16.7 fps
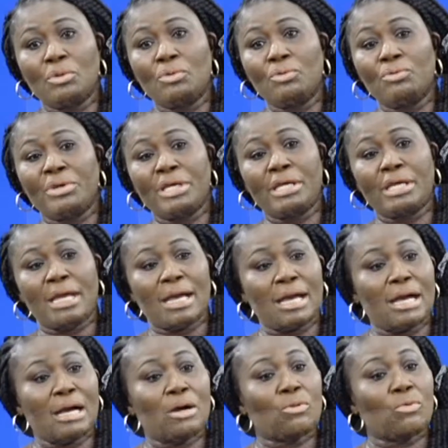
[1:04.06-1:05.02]
We
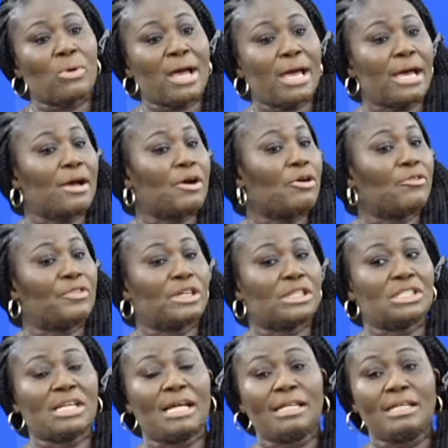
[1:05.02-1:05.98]
are aware of the
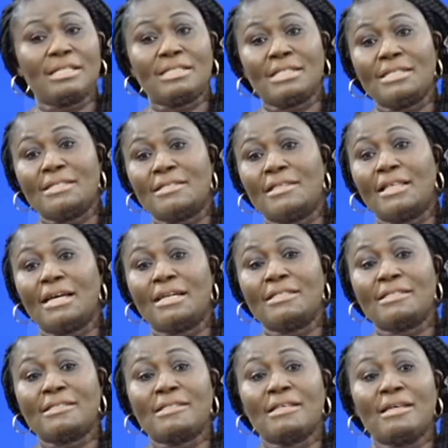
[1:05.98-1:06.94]
challenges
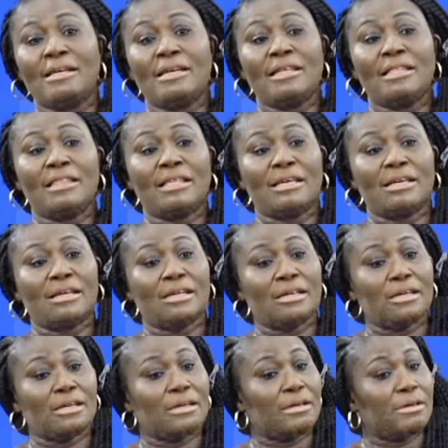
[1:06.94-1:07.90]
that
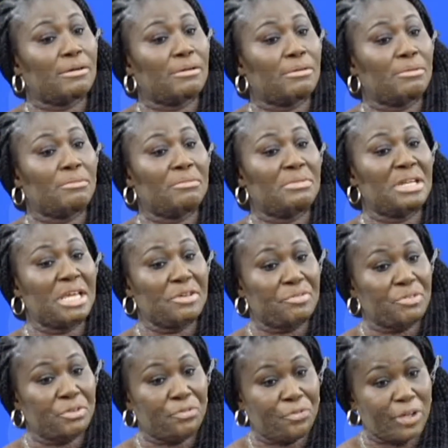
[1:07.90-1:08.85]
the
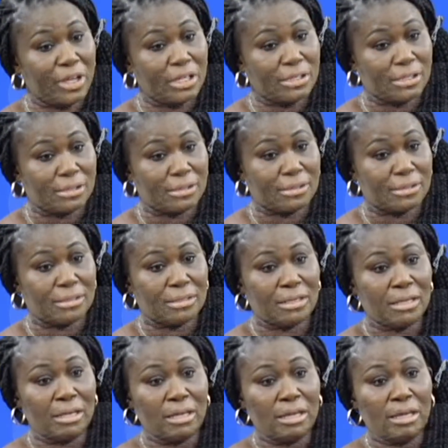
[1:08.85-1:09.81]
Navy faces,
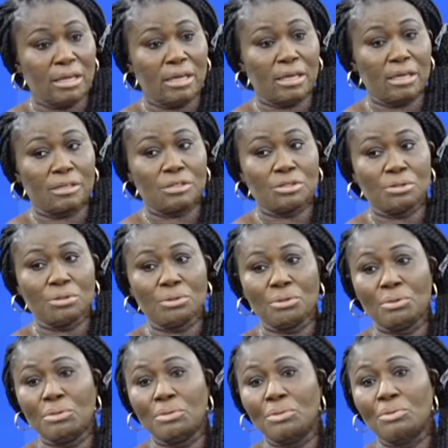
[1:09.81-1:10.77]
and
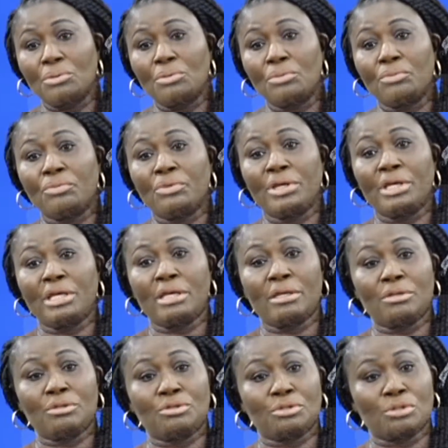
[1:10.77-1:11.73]
so
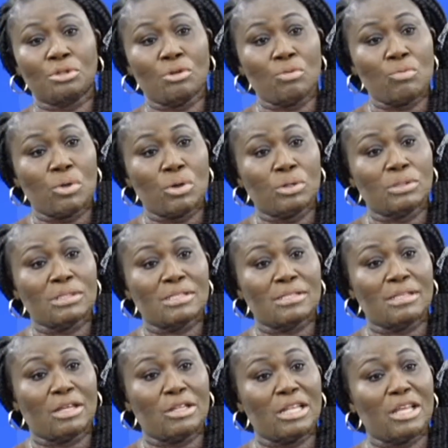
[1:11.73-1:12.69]
we do not
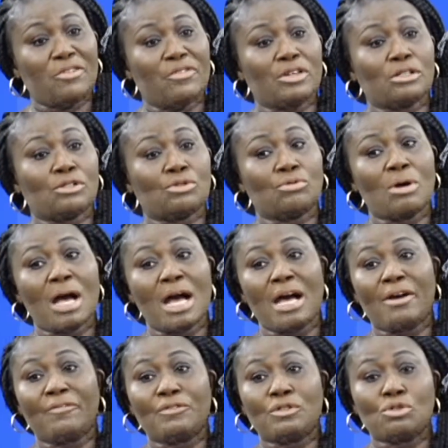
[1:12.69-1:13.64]
want the Navy to
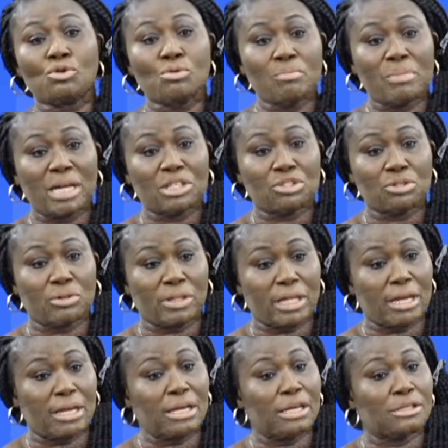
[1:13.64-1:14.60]
have too much on
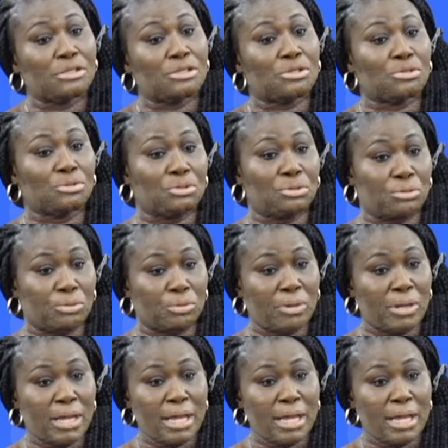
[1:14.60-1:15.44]
their hands to do.